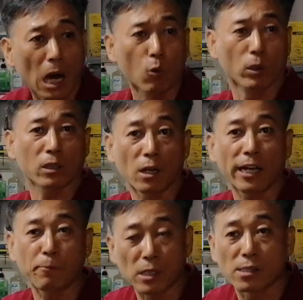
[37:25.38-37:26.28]
Our the
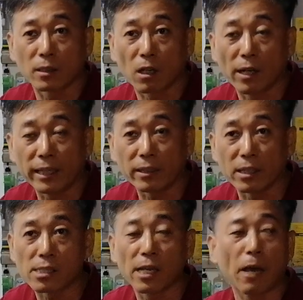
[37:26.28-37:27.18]
life is the light
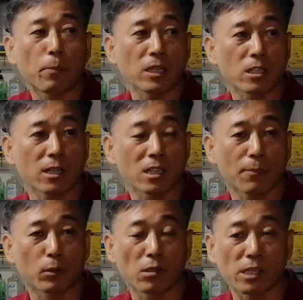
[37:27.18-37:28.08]
is. Ephesians Amen.
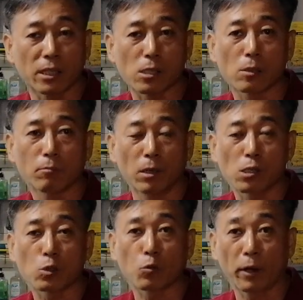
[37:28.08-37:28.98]
Chapter 6,
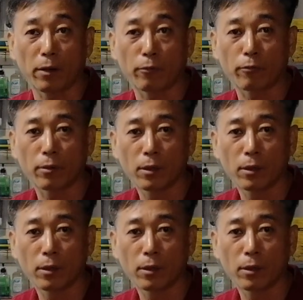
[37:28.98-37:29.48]
verse 12.